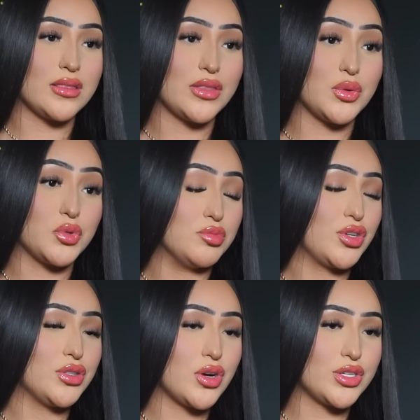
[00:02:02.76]
that the rooms
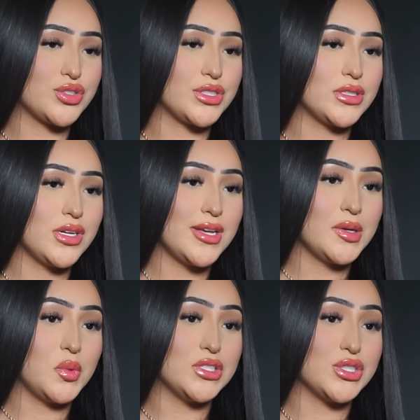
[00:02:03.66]
are larger,
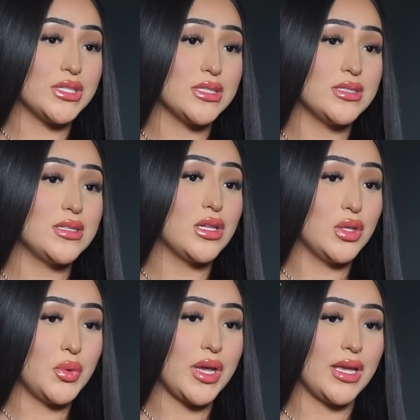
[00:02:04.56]
which is
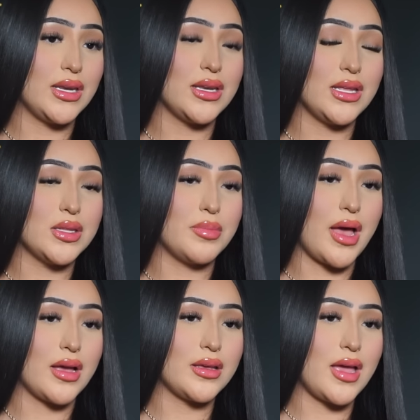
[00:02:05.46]
located in the
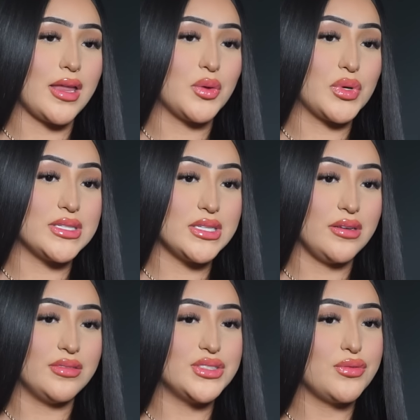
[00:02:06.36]
back and it
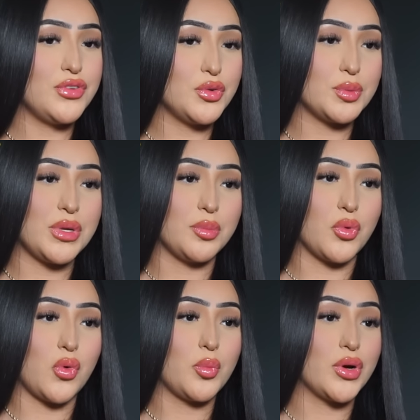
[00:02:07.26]
receives fewer
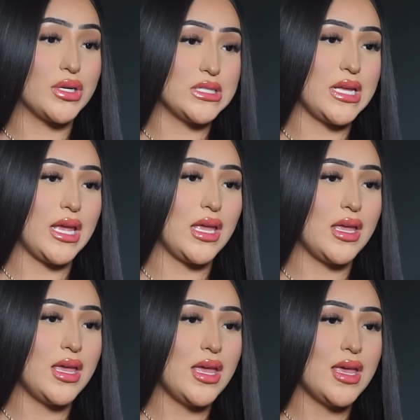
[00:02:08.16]
people per day.
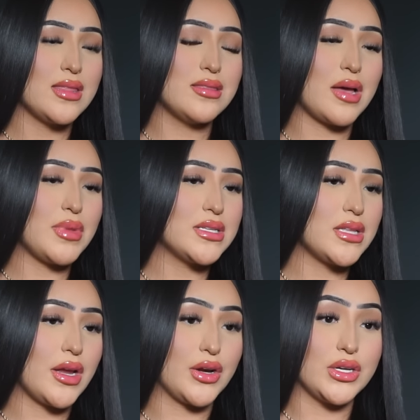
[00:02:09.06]
That makes
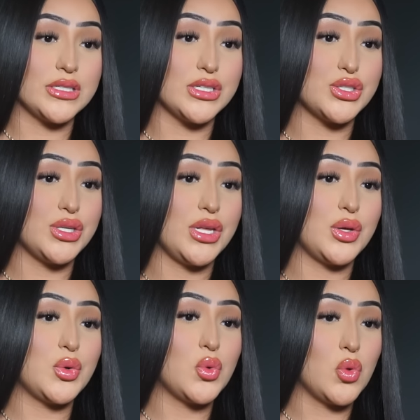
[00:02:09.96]
the air conditioning
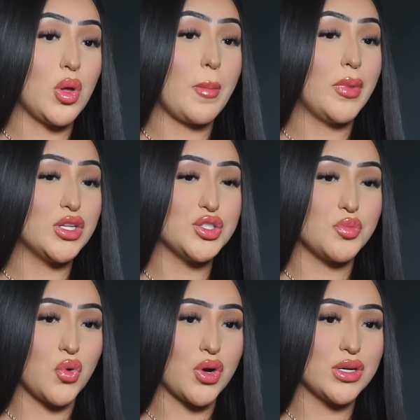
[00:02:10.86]
cool much
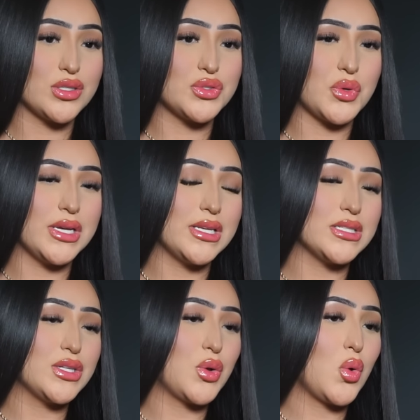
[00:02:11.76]
more, so it
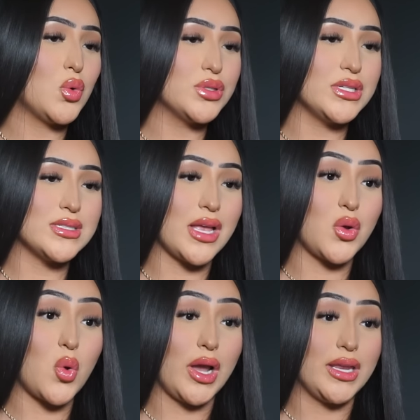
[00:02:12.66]
is the coldest and
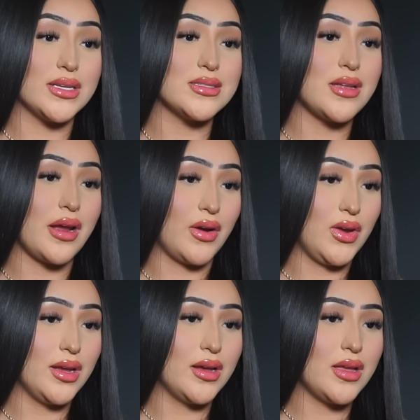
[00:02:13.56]
quietest
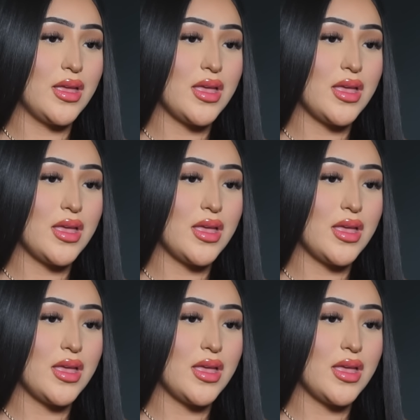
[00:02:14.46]
area.